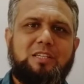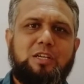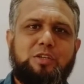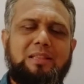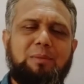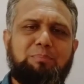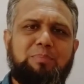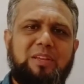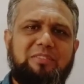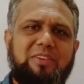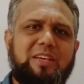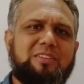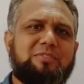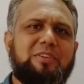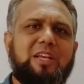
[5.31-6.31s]
In the
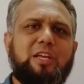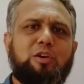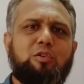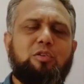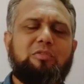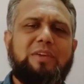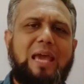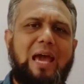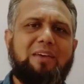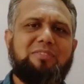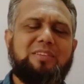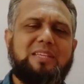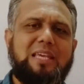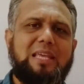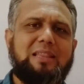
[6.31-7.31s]
previous video, we have
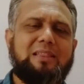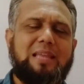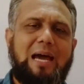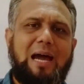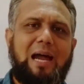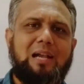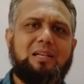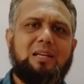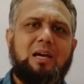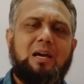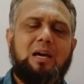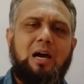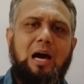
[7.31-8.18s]
seen that